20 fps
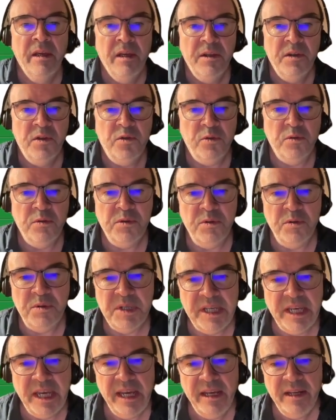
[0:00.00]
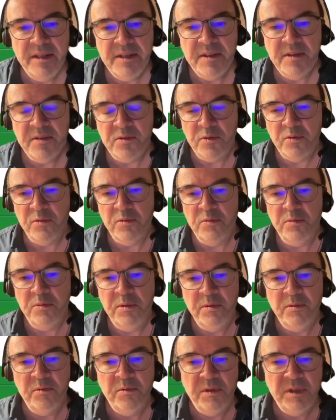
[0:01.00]
So the scales,
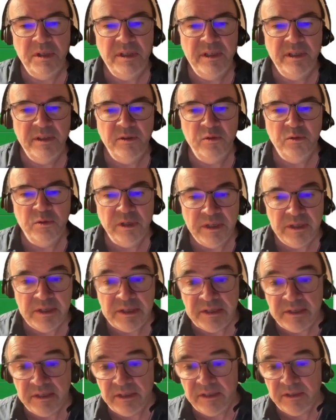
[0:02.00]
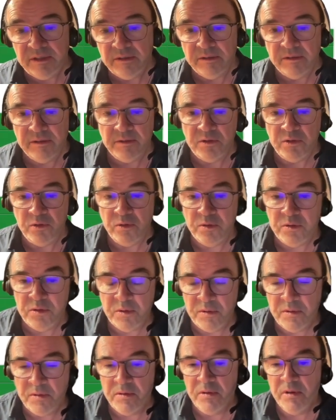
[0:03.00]
here you can see
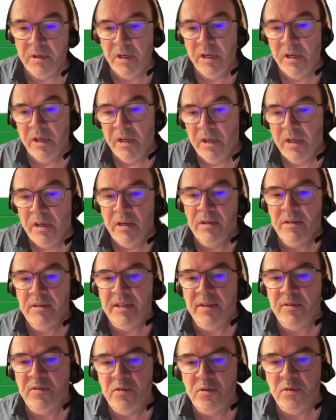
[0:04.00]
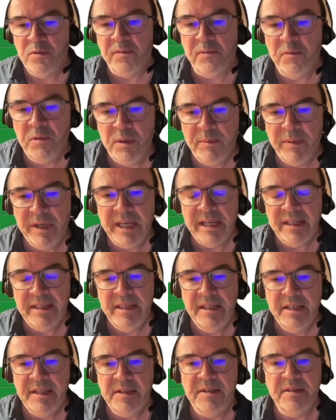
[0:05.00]
that the fluid
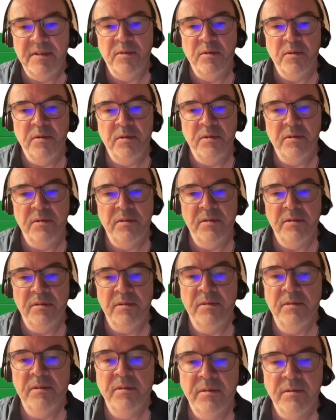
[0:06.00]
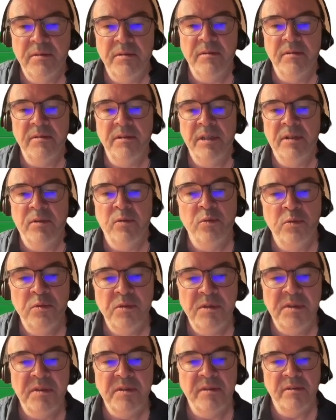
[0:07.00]
mechanics
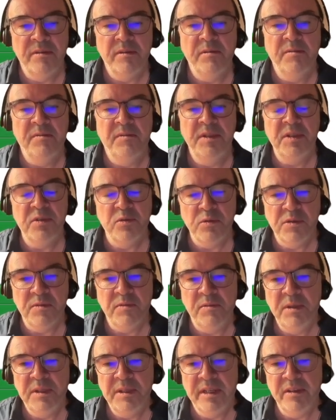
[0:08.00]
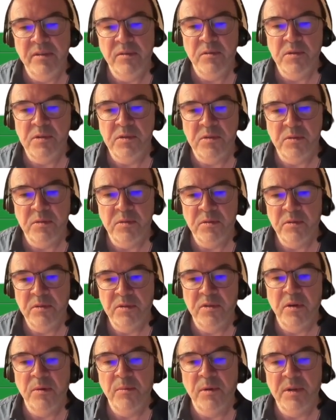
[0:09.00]
includes viscous fluid and also
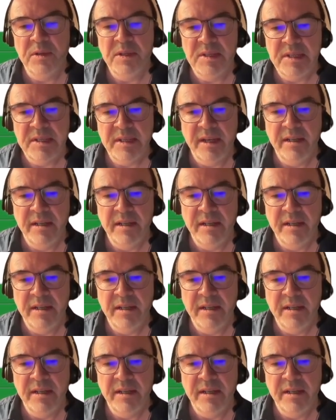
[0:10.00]
turbulence.